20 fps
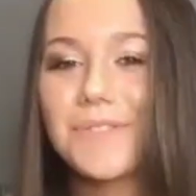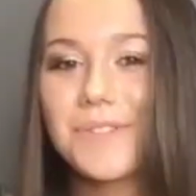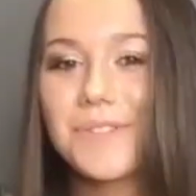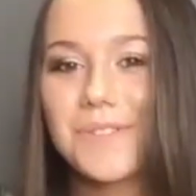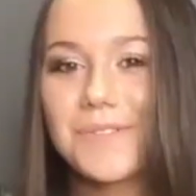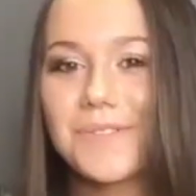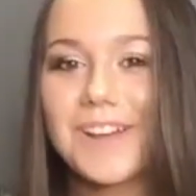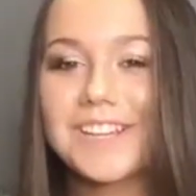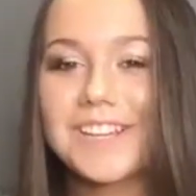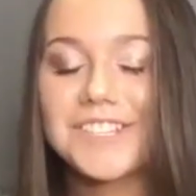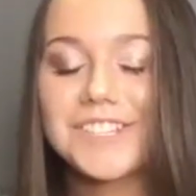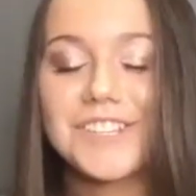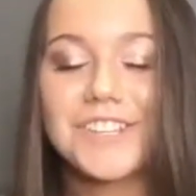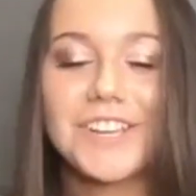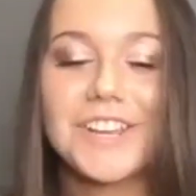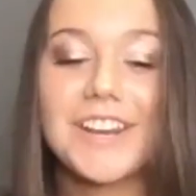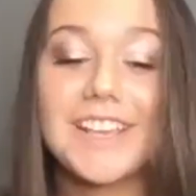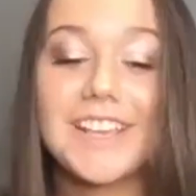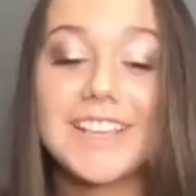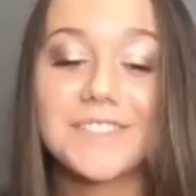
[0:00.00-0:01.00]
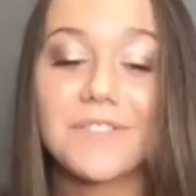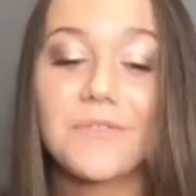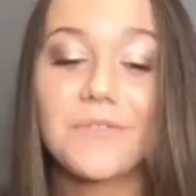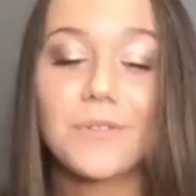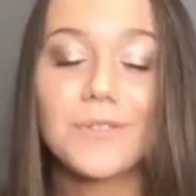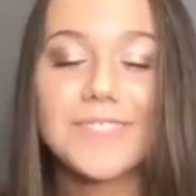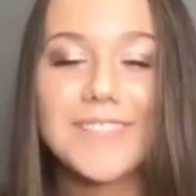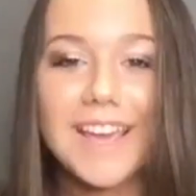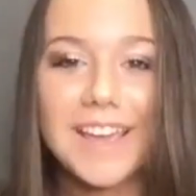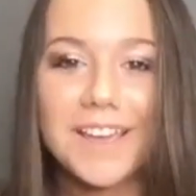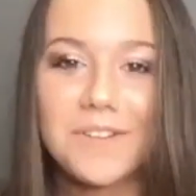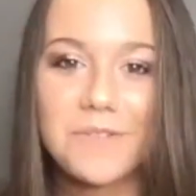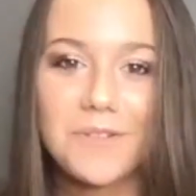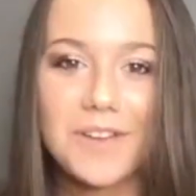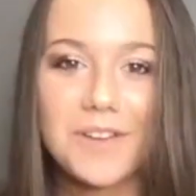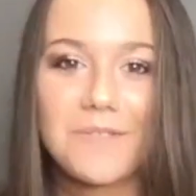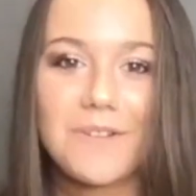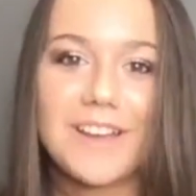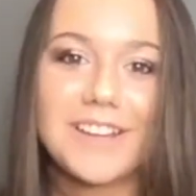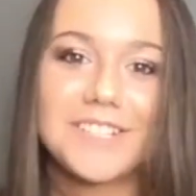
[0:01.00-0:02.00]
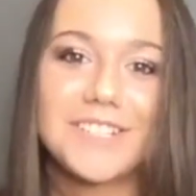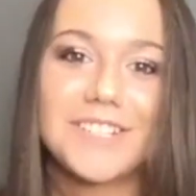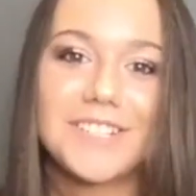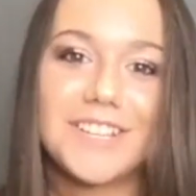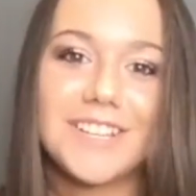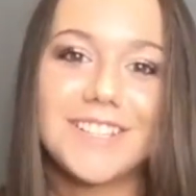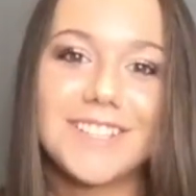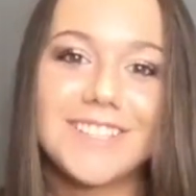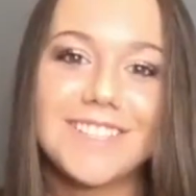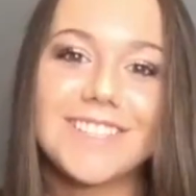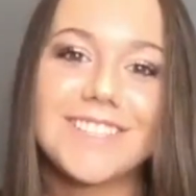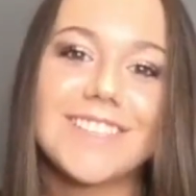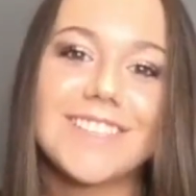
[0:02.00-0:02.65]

question is, I've got 10 quick questions.